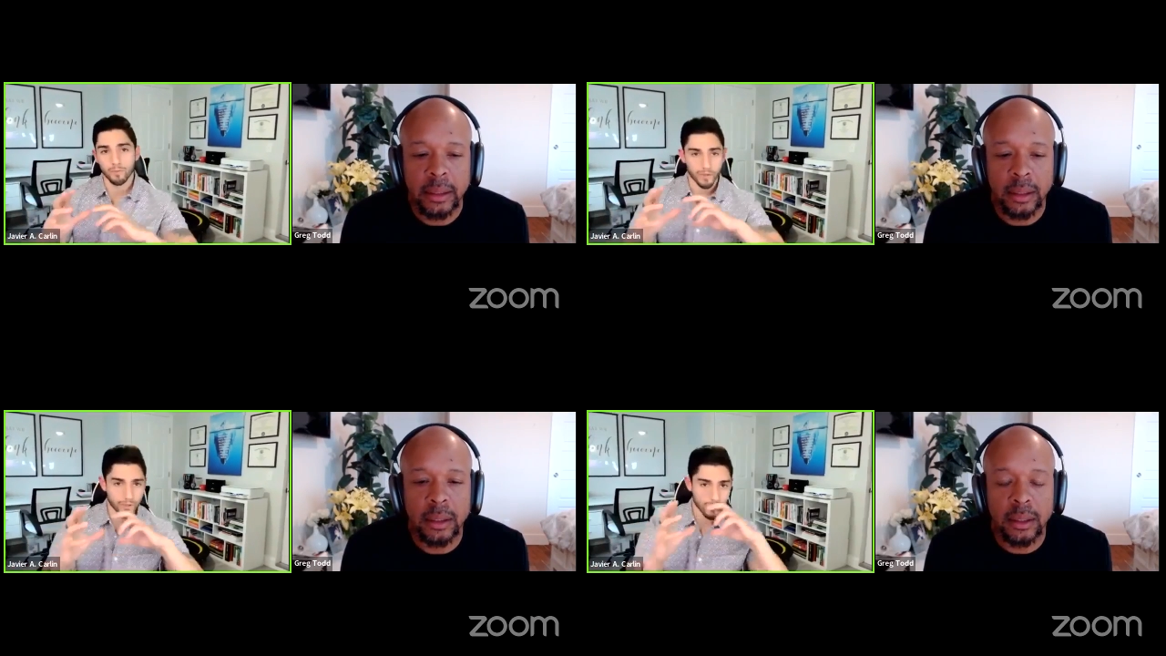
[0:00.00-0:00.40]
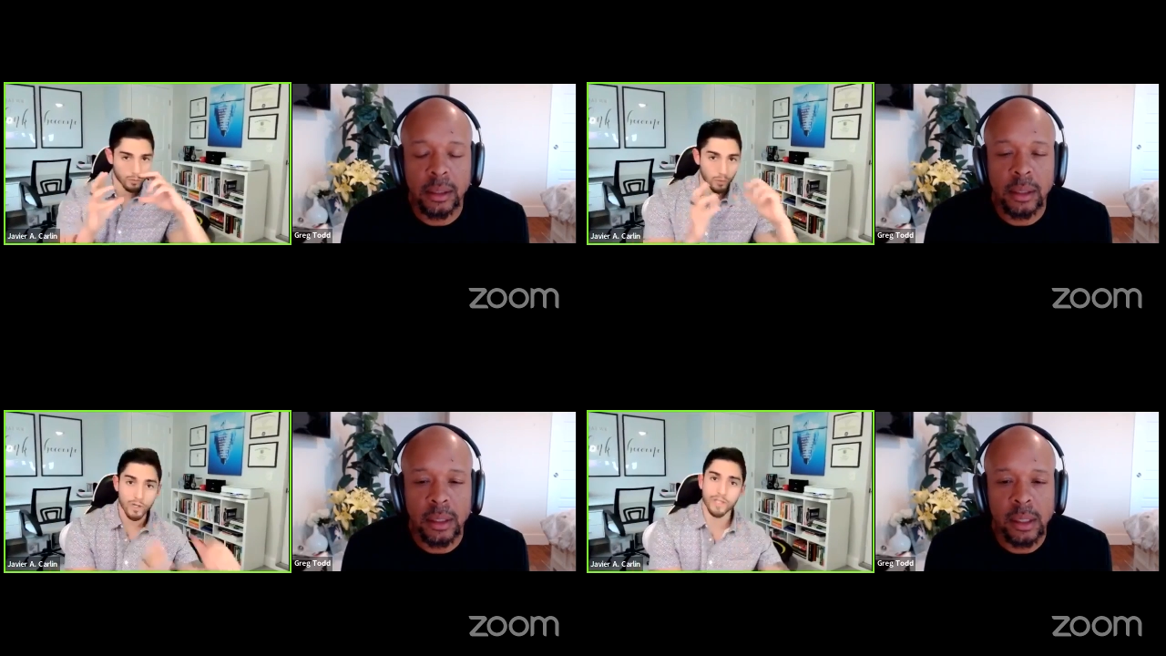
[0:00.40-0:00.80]
Speaker 1: where
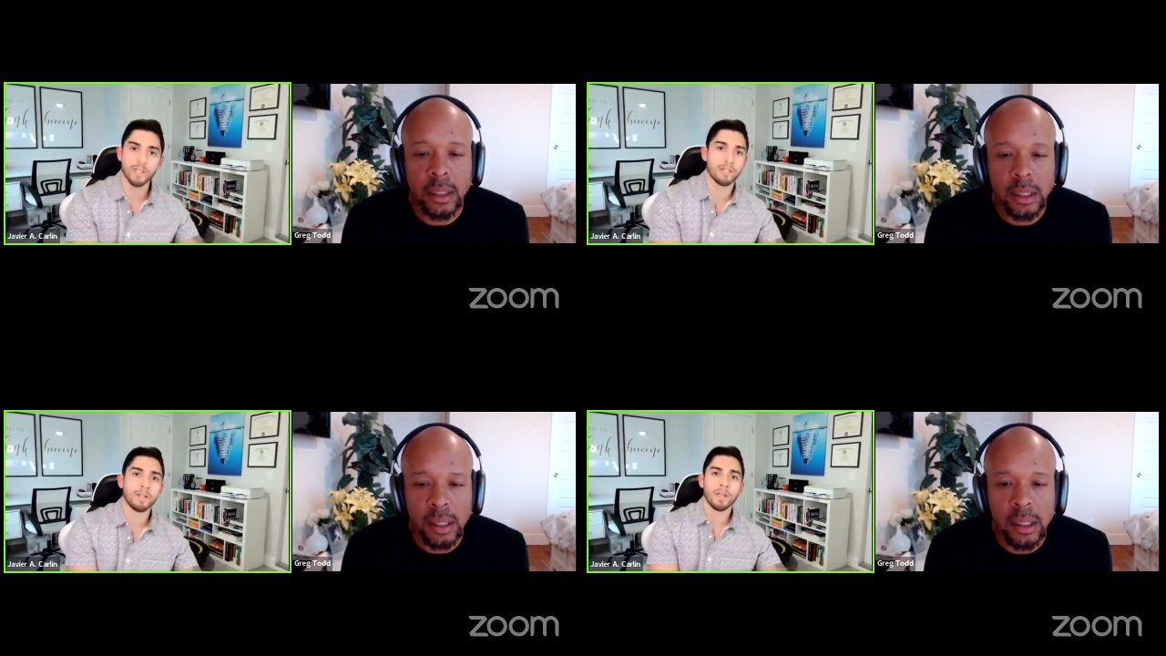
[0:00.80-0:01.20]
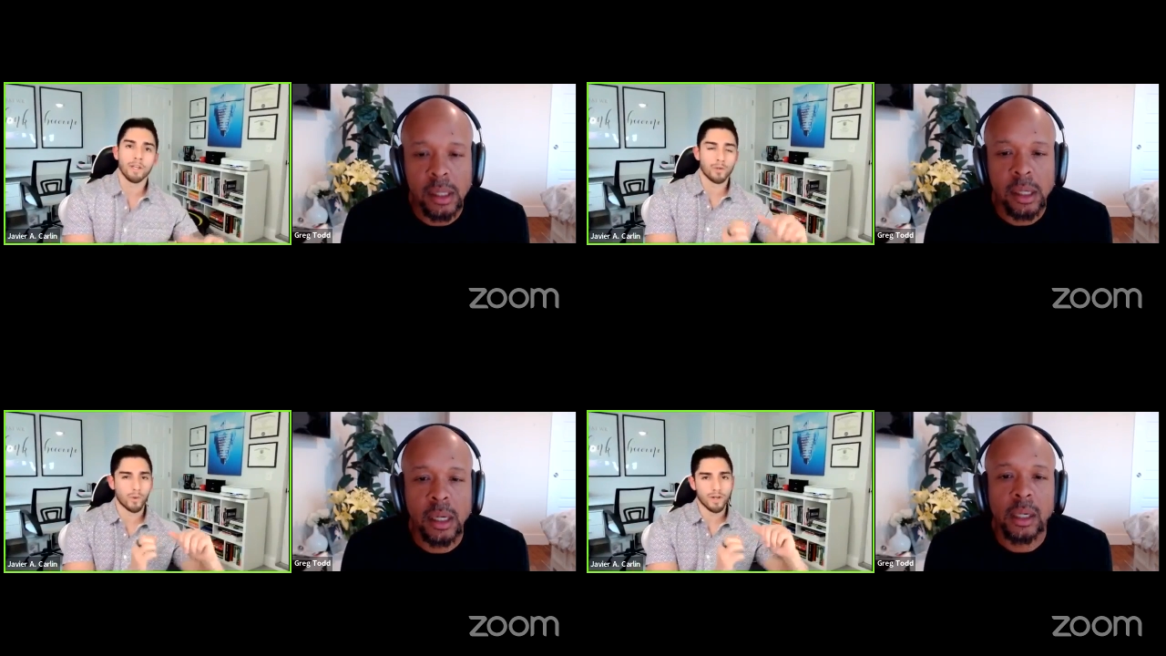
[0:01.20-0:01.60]
you're working
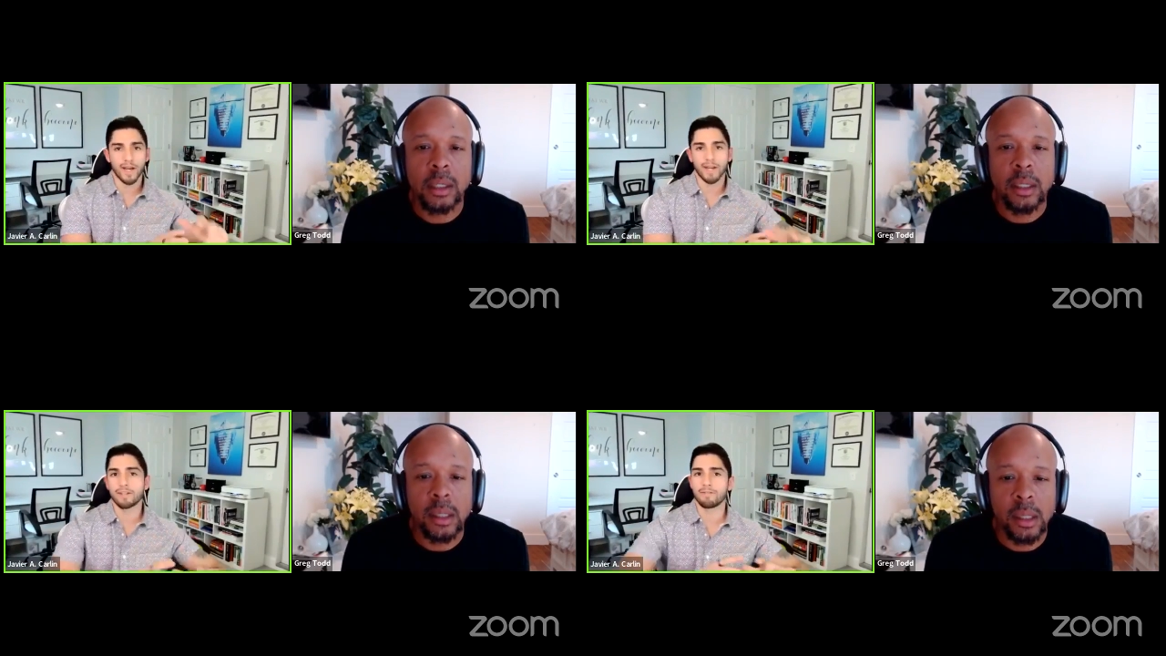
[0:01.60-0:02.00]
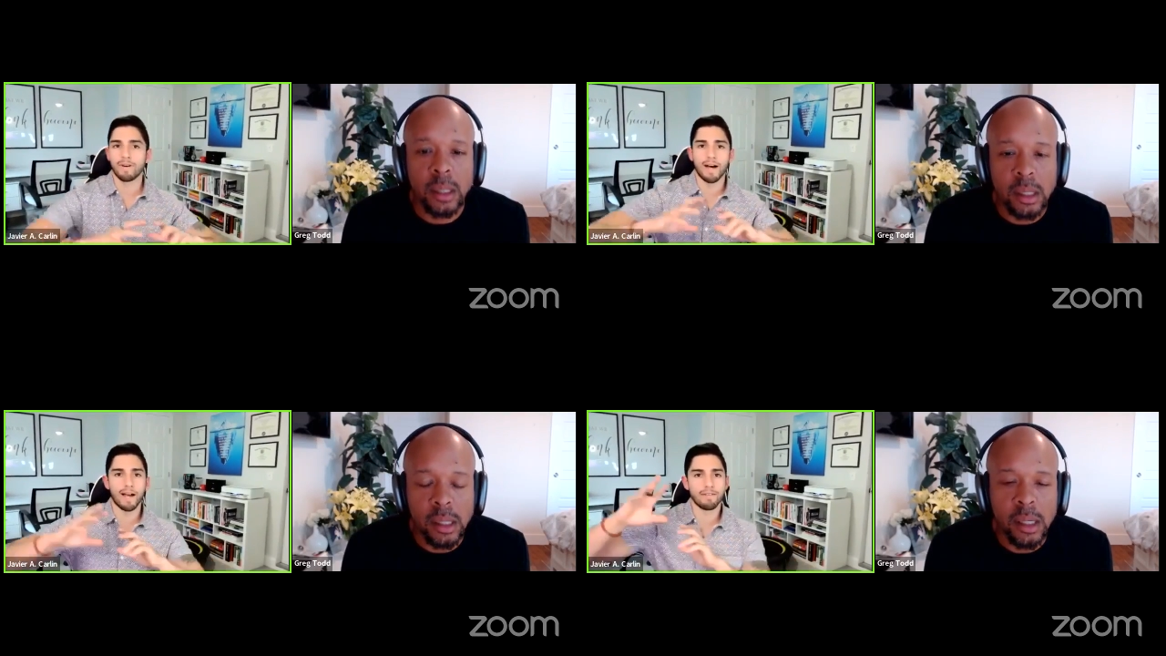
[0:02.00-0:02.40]
your 9 to
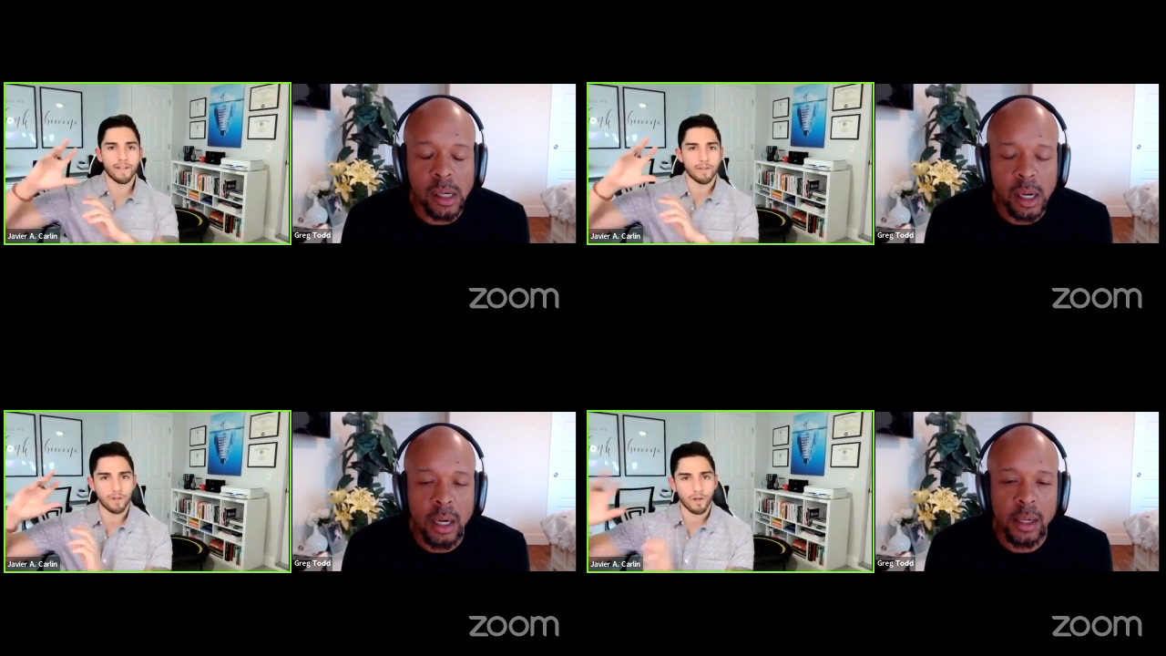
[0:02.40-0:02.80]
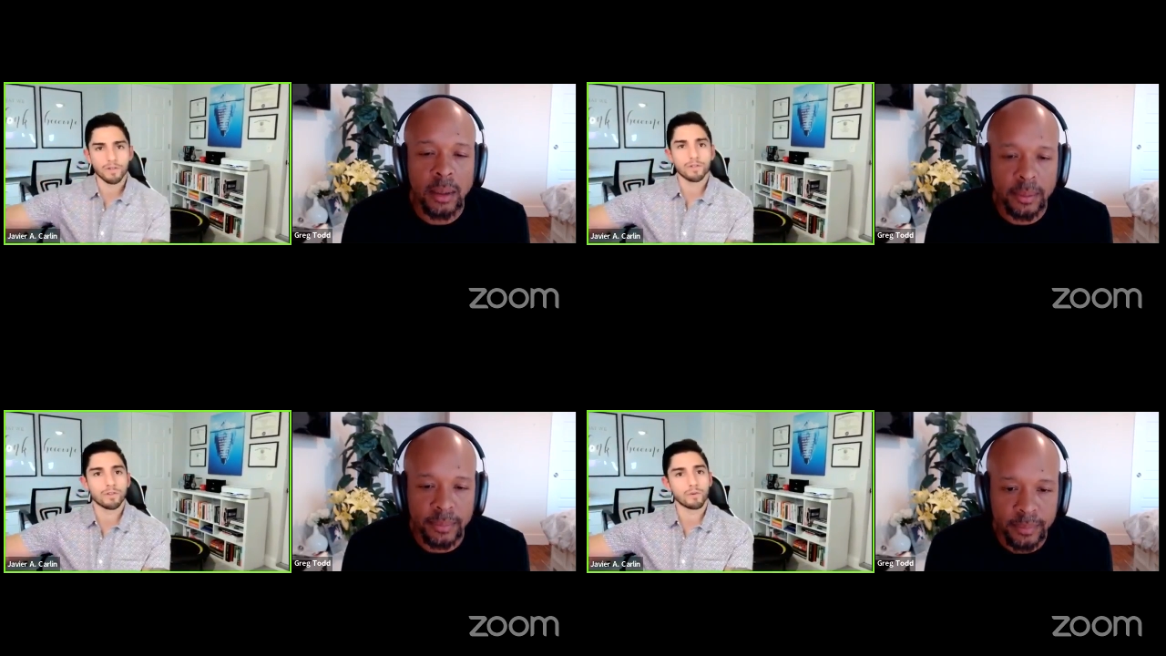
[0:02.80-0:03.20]
5 and you're
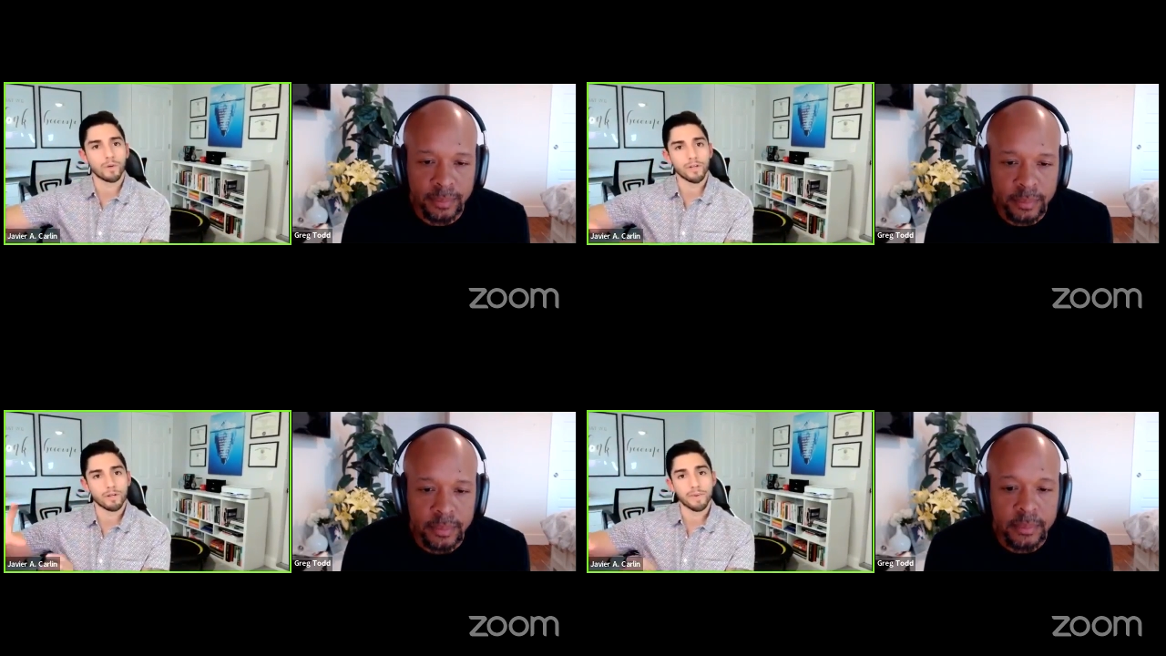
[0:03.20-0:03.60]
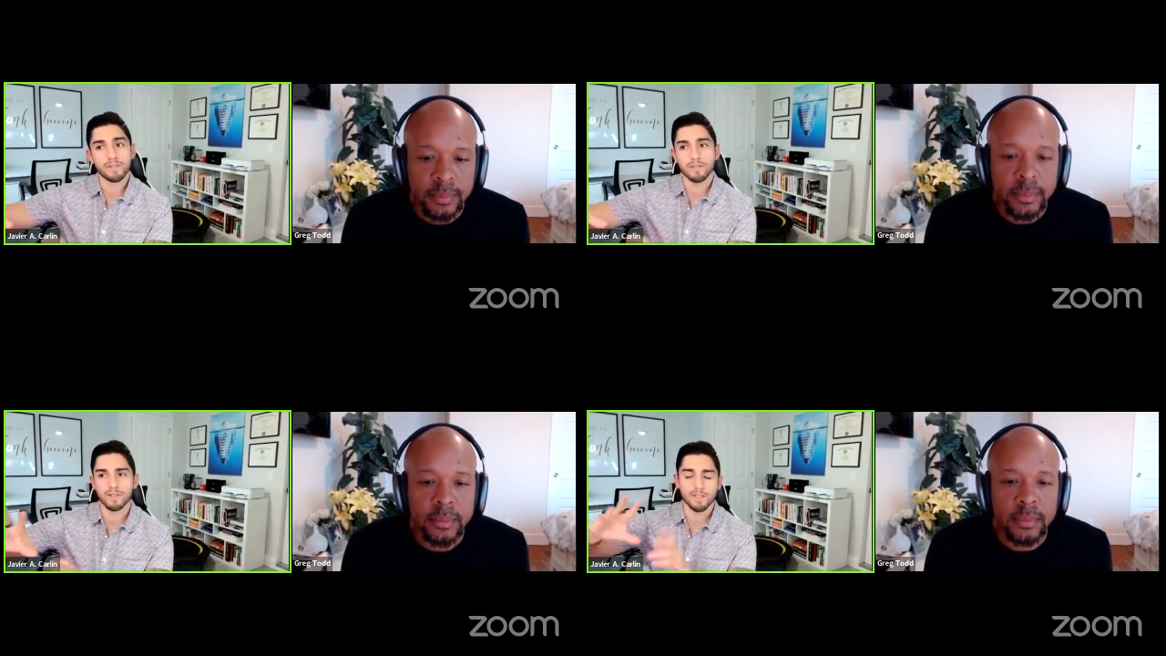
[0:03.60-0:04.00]
also growing your
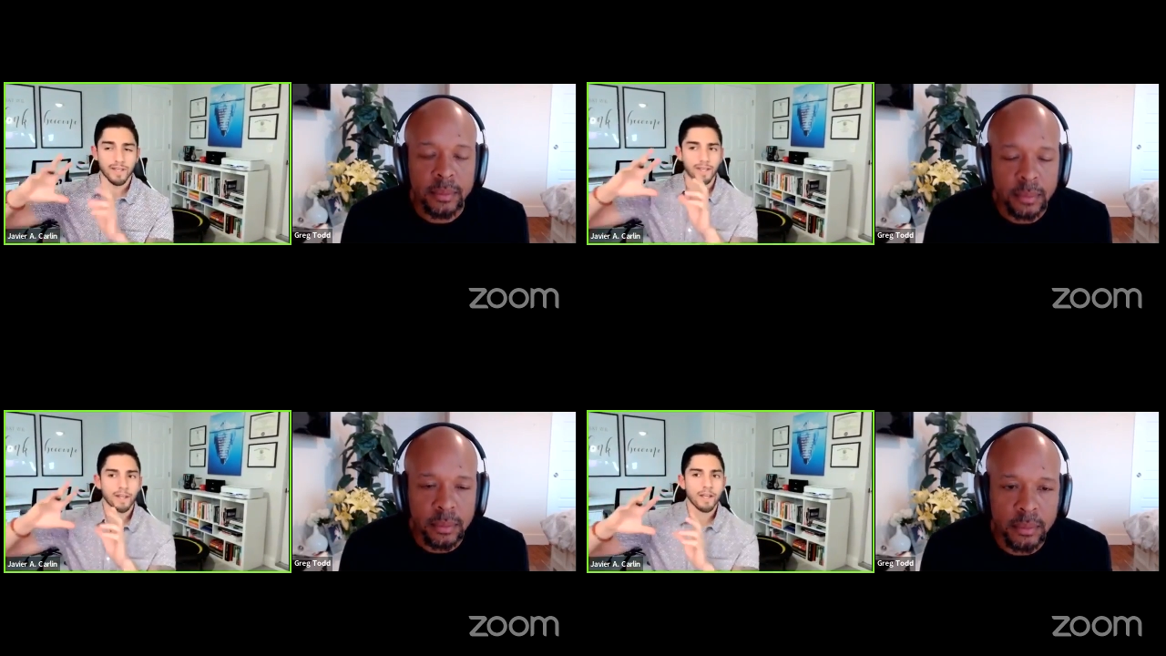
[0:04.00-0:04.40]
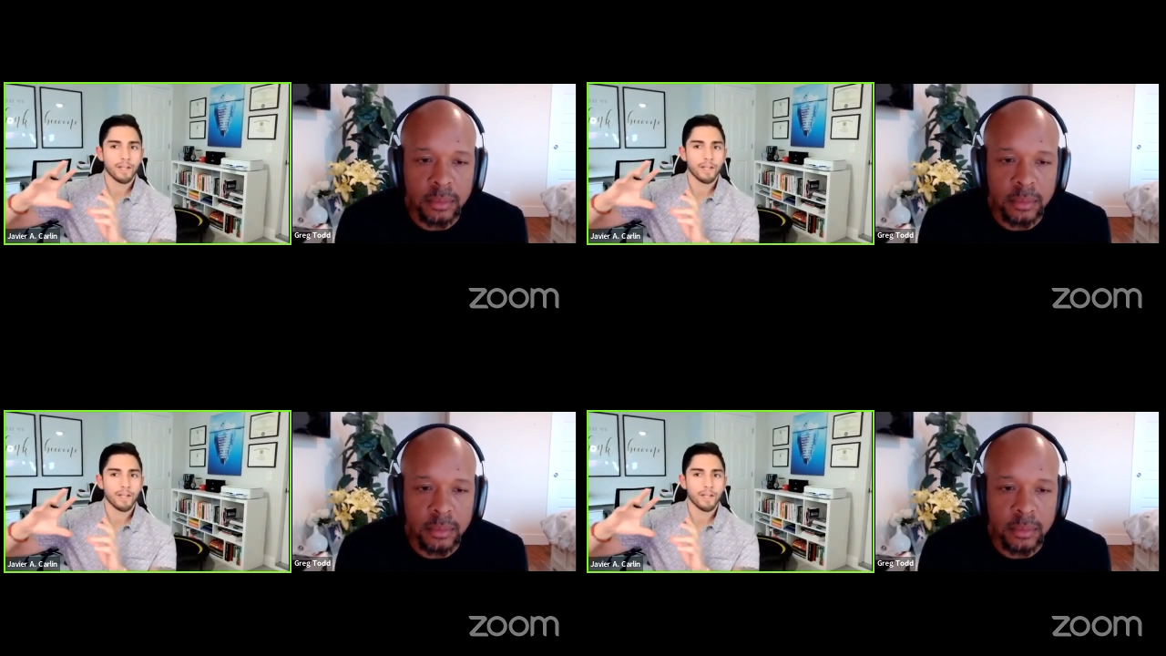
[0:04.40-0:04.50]
business, it's like,